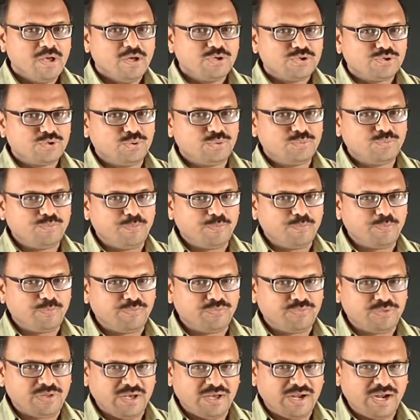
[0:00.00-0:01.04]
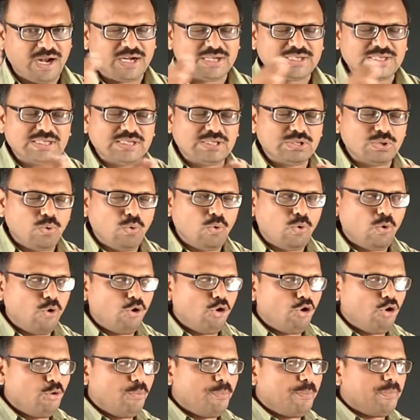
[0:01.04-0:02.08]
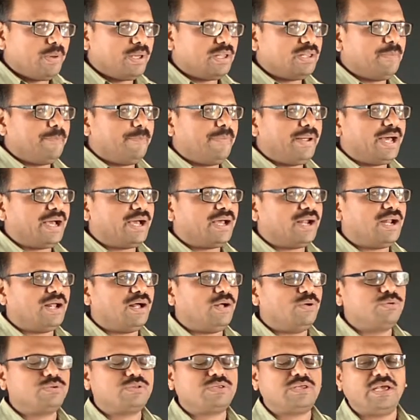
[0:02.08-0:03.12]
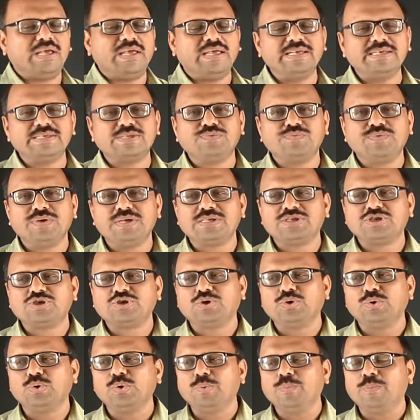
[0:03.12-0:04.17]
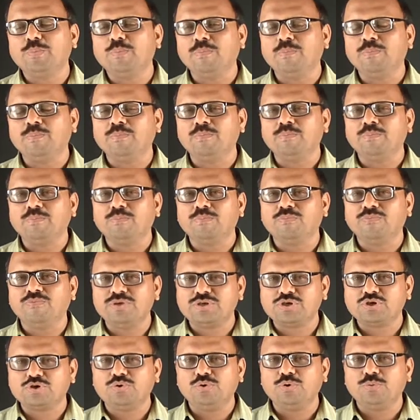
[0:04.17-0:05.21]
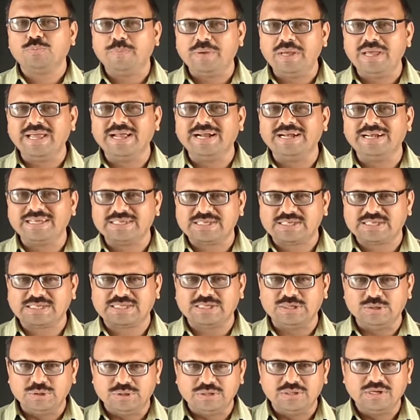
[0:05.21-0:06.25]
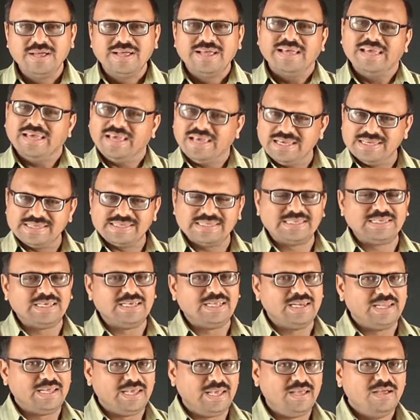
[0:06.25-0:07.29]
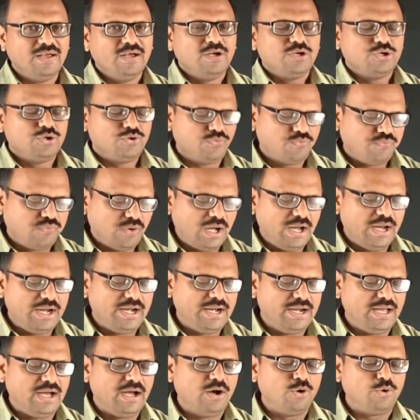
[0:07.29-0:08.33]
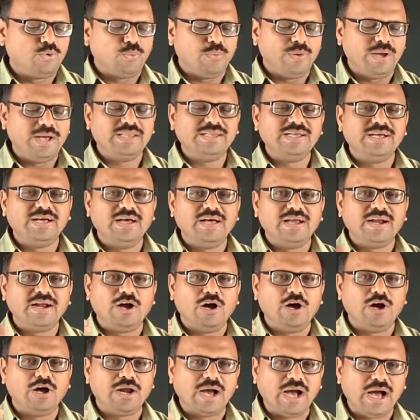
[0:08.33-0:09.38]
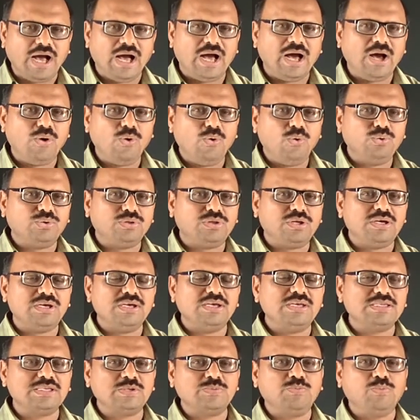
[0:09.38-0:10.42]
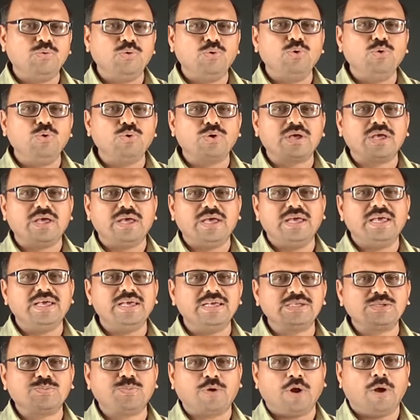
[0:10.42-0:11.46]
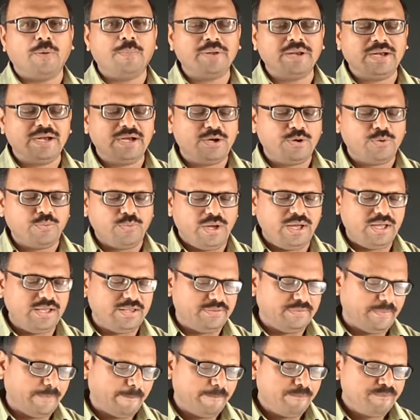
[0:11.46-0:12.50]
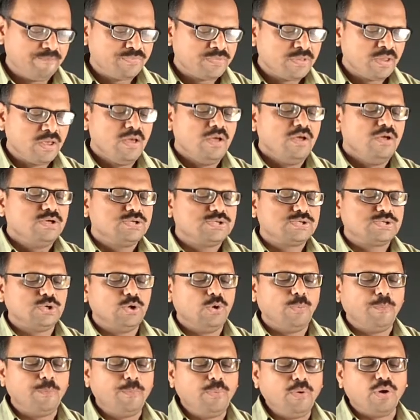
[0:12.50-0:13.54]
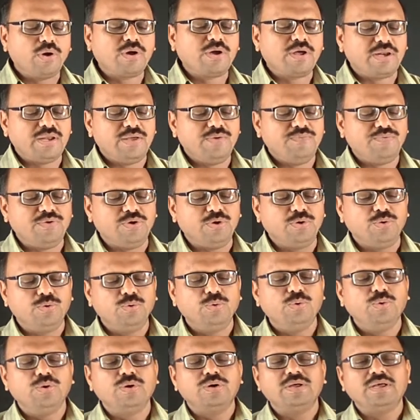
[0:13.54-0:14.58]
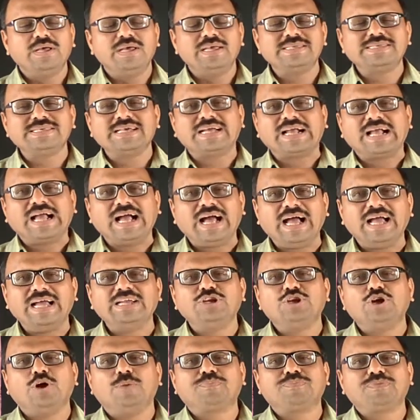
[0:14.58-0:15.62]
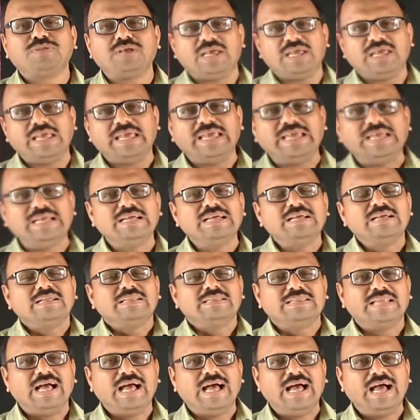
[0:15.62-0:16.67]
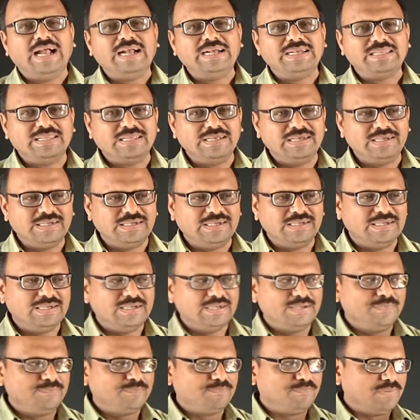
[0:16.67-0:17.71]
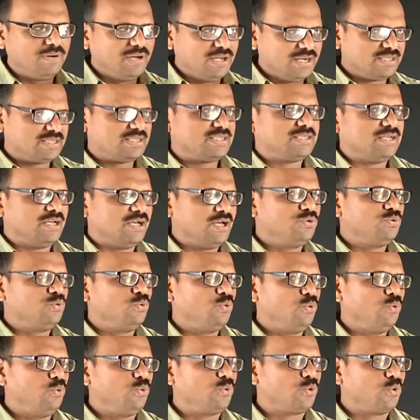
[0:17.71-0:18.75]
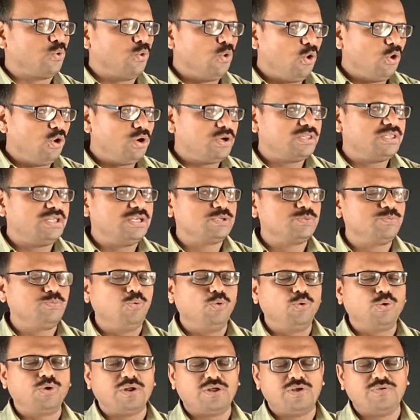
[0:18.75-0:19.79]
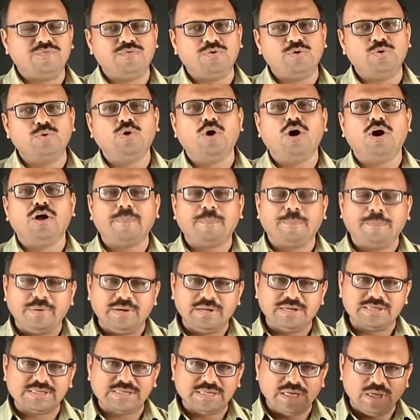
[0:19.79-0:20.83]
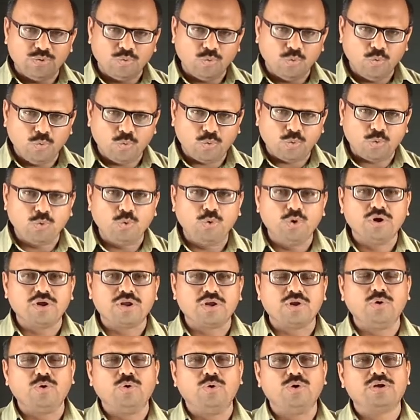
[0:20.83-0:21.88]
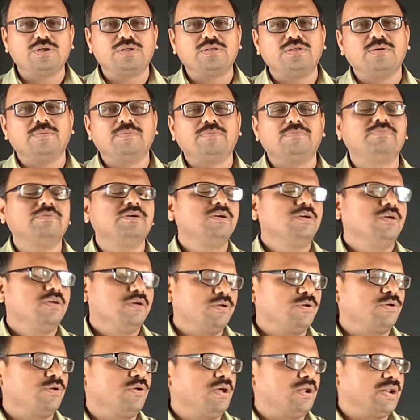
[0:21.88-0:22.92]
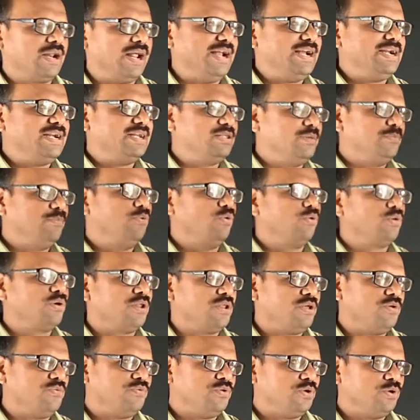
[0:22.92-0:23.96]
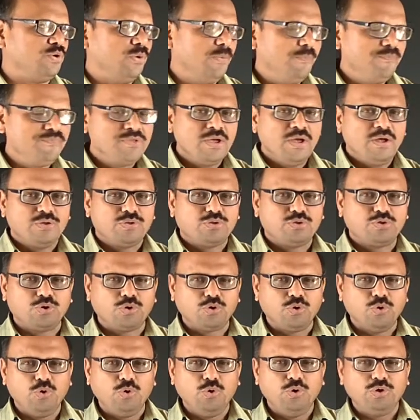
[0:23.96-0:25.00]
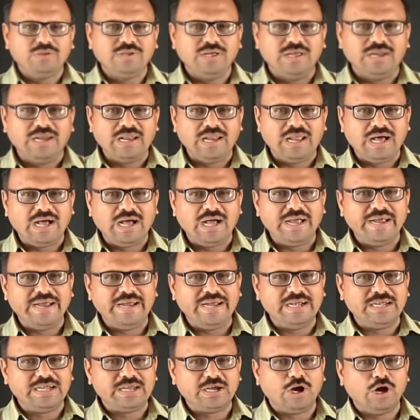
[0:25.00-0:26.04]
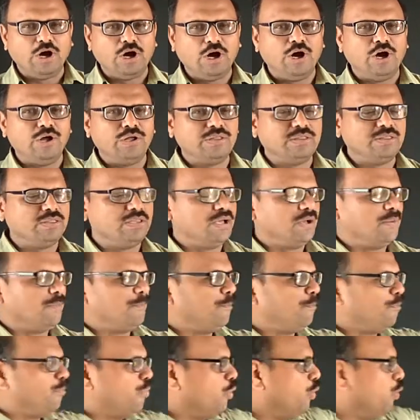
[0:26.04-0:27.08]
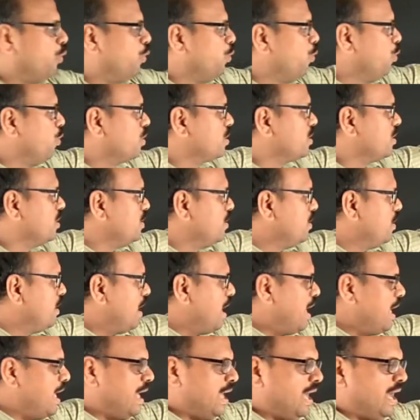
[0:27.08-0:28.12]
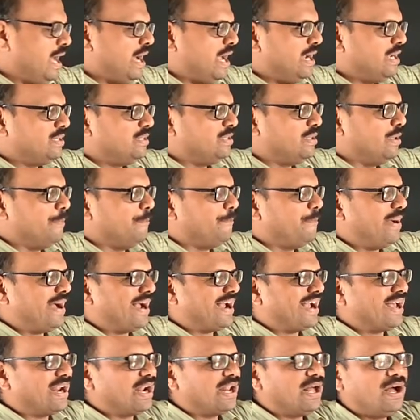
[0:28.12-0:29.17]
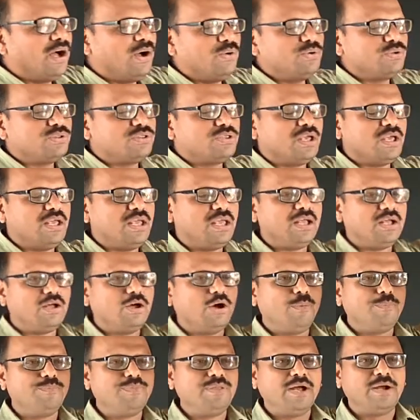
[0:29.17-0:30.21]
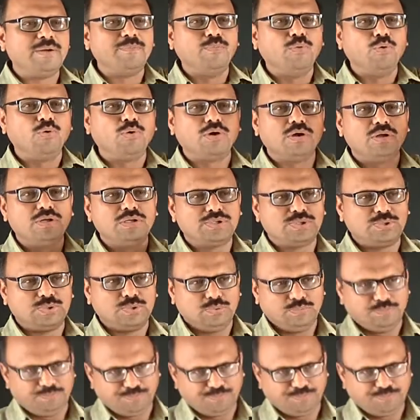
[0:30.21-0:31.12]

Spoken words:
So there are so many background things which could be understood easily to find out whether or how this book is prominent one. So book review is a kind of thing that the person who wrote this book review or a person who could write the book review throw the light on the book and the background thing of that book also.